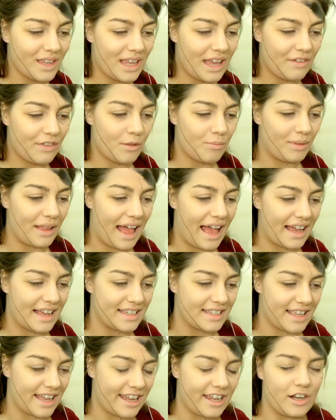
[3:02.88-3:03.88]
if the black
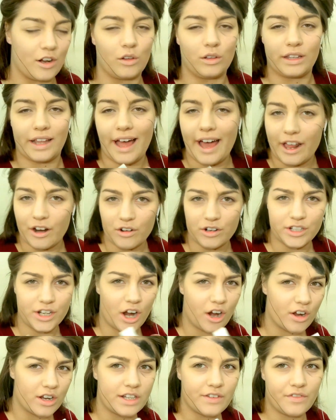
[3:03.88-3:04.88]
is like, you know, lighter,
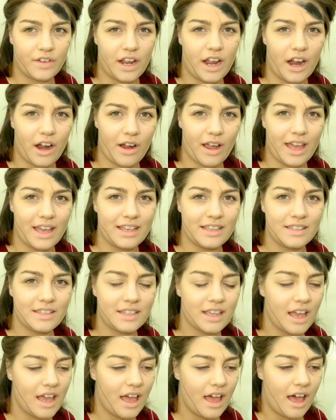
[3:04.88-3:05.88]
darker in different areas,
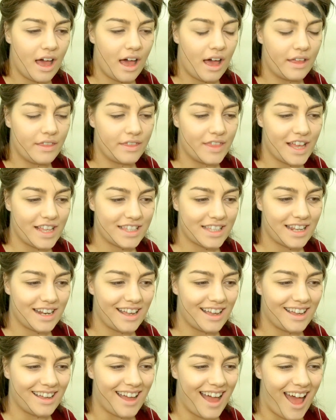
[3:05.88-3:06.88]
that's gonna,
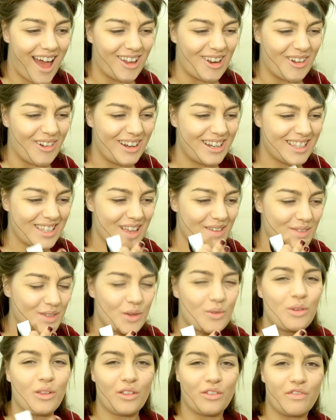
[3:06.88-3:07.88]
I don't know, it just gives a
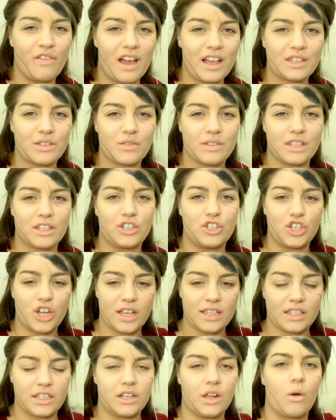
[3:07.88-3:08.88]
cool effect. So it isn't
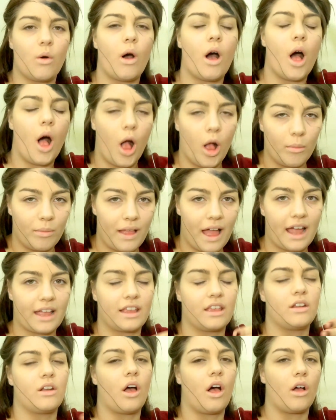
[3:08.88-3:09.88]
just, you know, all black
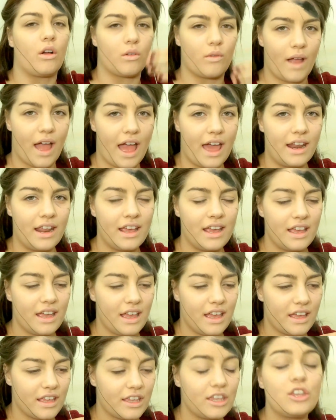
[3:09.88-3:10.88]
and then all red.
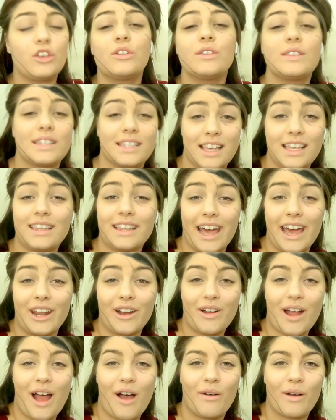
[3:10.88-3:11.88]
You'll see
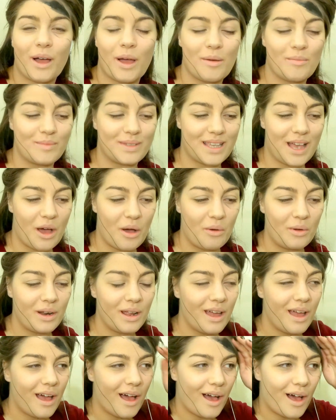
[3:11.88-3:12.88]
later how it comes out,
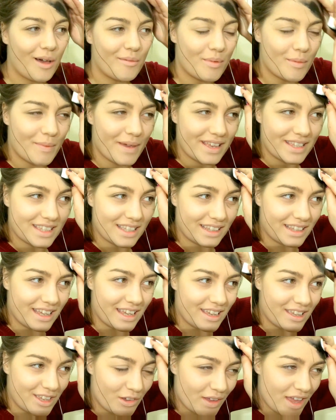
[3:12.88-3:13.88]
but
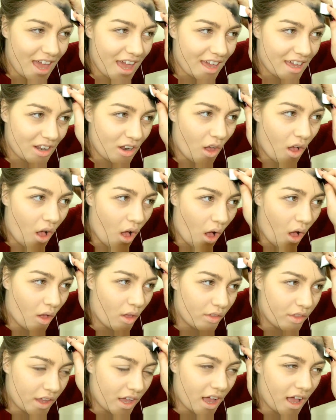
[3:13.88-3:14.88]
basically you can't get
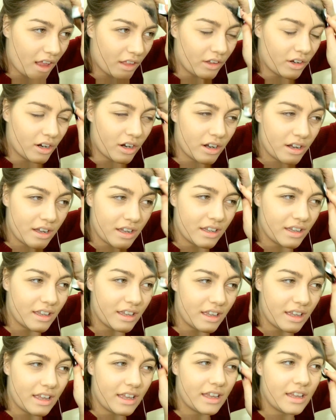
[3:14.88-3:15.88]
all the color
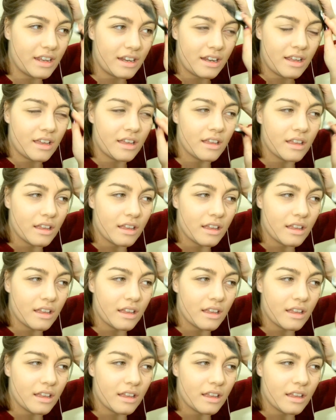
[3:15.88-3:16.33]
in,